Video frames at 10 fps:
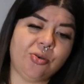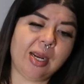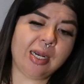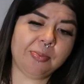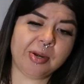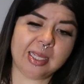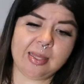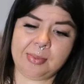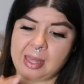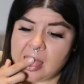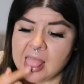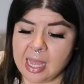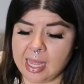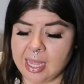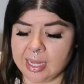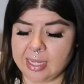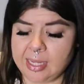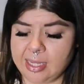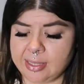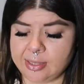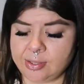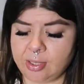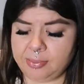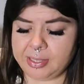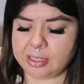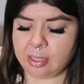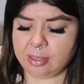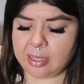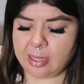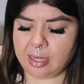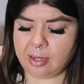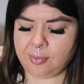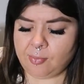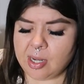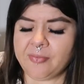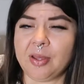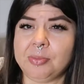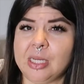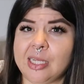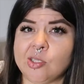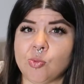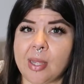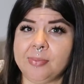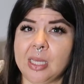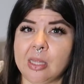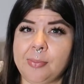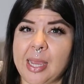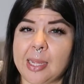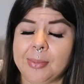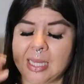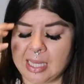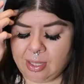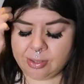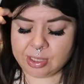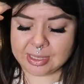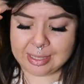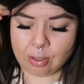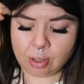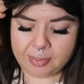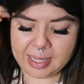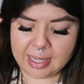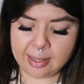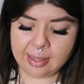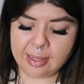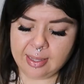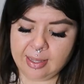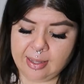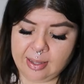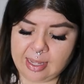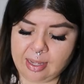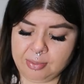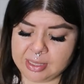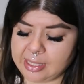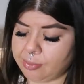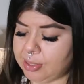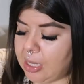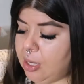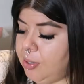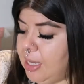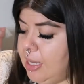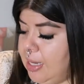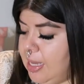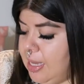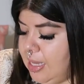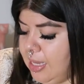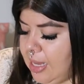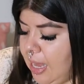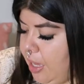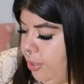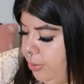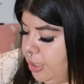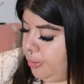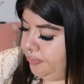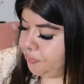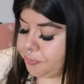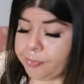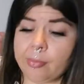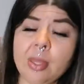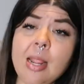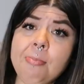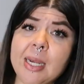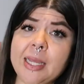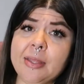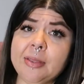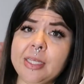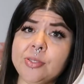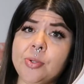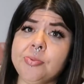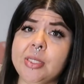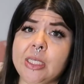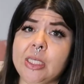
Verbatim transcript: trying to break them in because truth be told, uh, one of them does rub me on the back of my heel just a little bit, almost like when they go in and out. But I thought these were really